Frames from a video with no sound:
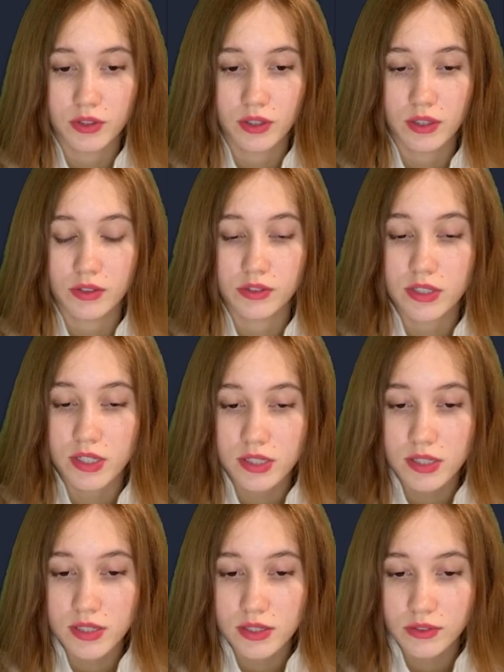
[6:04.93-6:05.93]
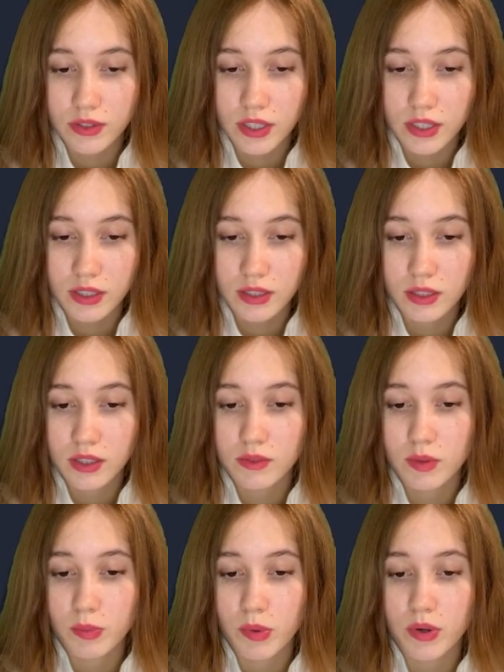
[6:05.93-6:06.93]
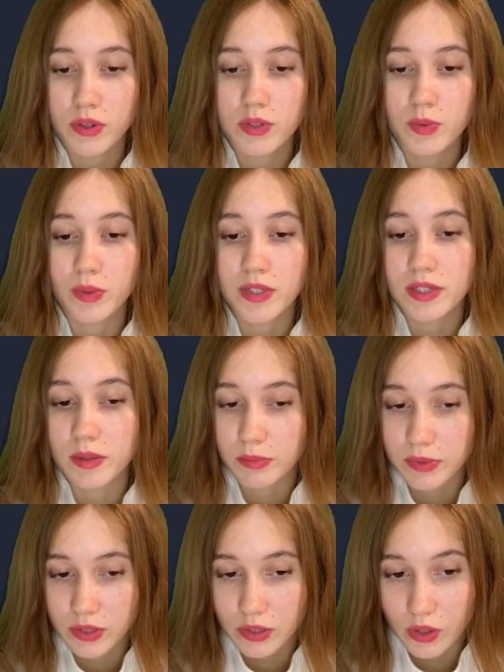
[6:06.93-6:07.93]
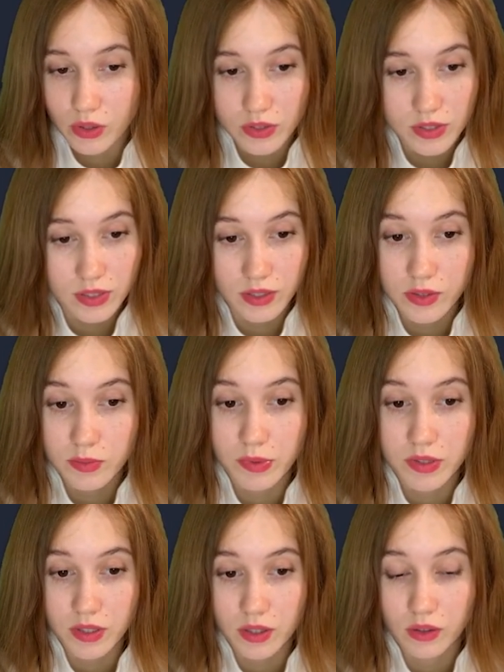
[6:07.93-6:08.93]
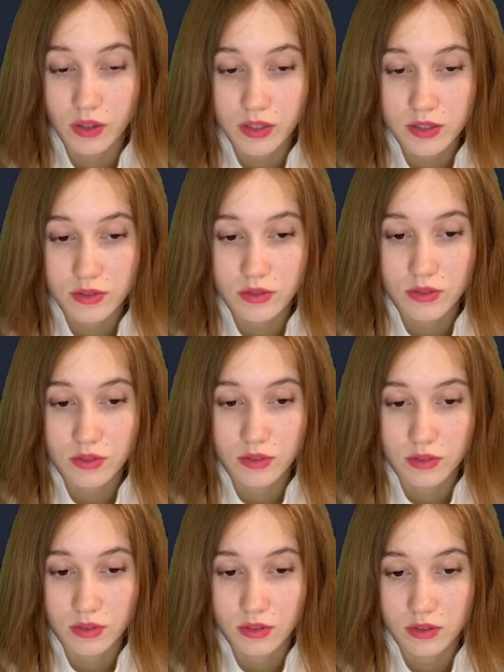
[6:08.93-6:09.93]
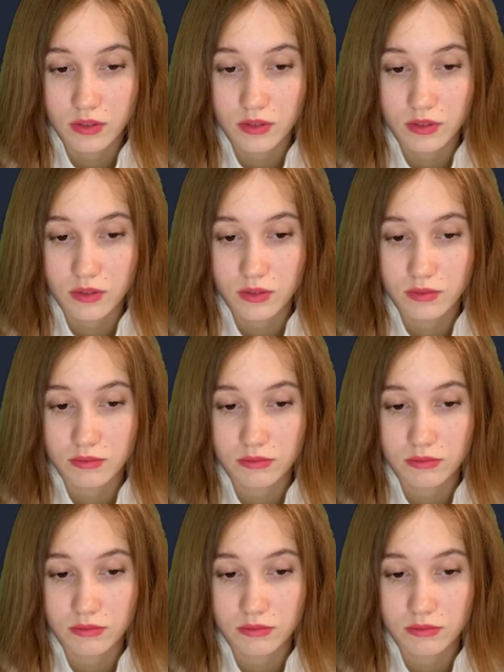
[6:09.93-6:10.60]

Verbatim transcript: the resistance area at a given point we simply lost this particular uh,